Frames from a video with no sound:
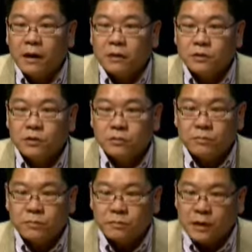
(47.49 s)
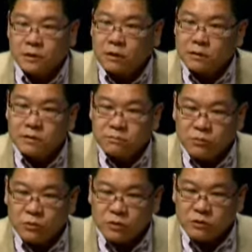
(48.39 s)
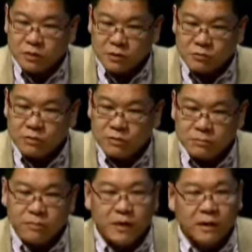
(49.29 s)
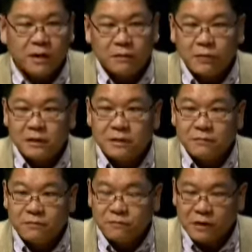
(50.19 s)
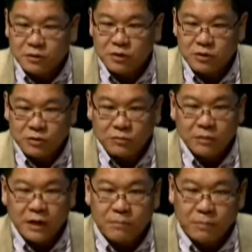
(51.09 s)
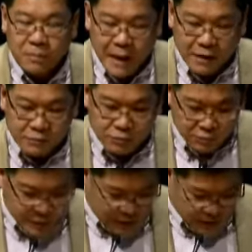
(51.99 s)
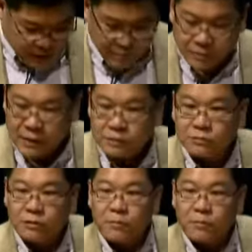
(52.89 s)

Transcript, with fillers: so my talk is more structural rather than functional and macro rather than micro.